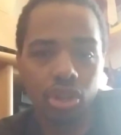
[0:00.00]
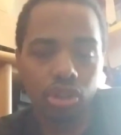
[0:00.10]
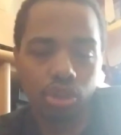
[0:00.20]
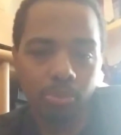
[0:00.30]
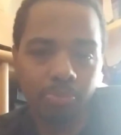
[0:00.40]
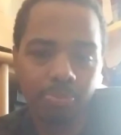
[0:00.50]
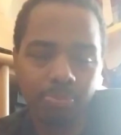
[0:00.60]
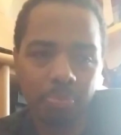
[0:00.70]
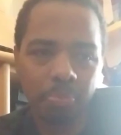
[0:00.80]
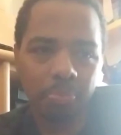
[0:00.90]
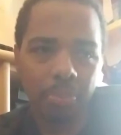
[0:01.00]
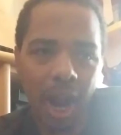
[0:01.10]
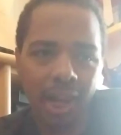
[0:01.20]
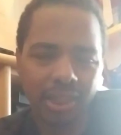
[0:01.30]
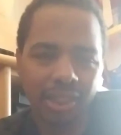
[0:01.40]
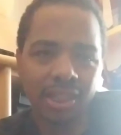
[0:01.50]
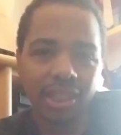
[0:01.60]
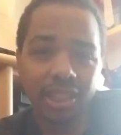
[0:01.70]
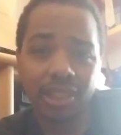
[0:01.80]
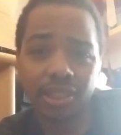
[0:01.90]
Chewbacca
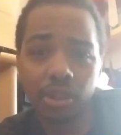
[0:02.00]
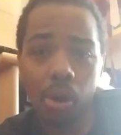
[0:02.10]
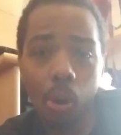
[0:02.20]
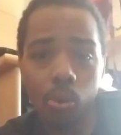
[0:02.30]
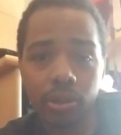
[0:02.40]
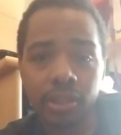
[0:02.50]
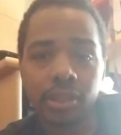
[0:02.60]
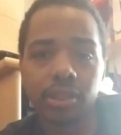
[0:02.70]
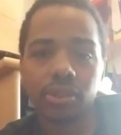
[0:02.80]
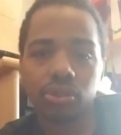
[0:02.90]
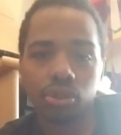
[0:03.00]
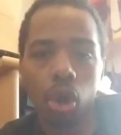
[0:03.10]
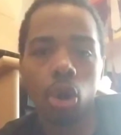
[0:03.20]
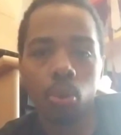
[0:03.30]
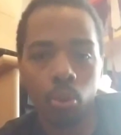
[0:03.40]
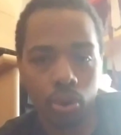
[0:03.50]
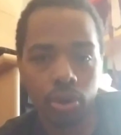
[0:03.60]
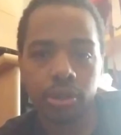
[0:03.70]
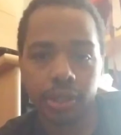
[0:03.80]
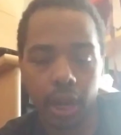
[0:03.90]
is the oldest Star
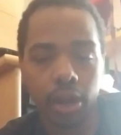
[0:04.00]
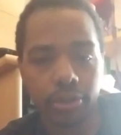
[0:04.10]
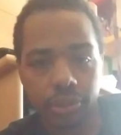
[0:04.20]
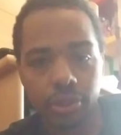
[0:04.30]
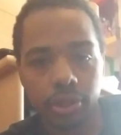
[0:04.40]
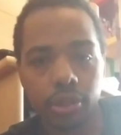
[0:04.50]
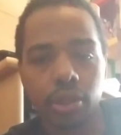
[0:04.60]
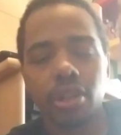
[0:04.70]
Wars character